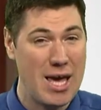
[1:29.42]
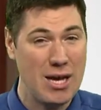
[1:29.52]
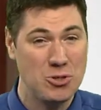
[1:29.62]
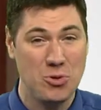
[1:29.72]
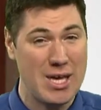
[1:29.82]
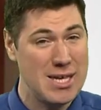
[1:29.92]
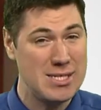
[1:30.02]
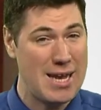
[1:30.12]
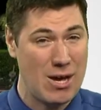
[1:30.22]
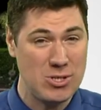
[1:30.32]
the actual ins
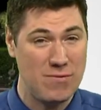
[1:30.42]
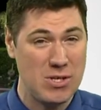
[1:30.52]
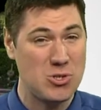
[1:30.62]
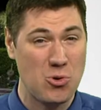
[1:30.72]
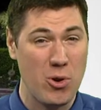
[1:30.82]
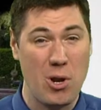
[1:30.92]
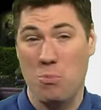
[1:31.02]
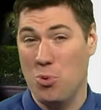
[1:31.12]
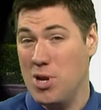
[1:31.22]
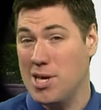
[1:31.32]
and outs of this story are
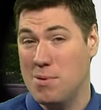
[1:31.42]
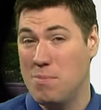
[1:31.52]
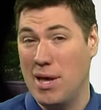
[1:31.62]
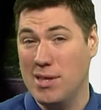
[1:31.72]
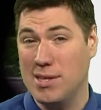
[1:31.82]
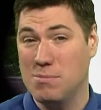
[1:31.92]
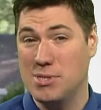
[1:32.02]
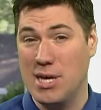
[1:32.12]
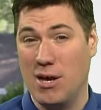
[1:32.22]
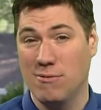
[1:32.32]
pretty pretty compelling
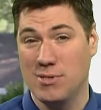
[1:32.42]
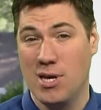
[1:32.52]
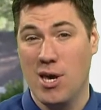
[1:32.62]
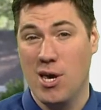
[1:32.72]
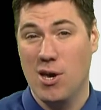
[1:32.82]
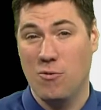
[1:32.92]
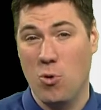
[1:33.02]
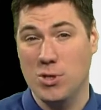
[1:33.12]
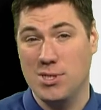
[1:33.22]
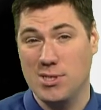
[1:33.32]
themselves. Of
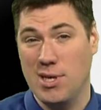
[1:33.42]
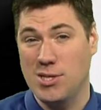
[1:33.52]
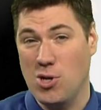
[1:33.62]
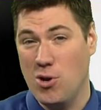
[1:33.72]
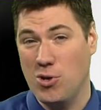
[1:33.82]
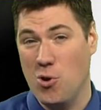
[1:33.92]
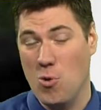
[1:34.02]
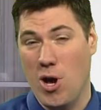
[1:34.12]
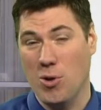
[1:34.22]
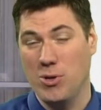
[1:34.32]
course, it's hard to go
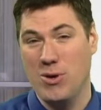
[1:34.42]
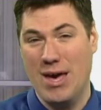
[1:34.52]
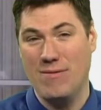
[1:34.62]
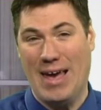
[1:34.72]
wrong when you have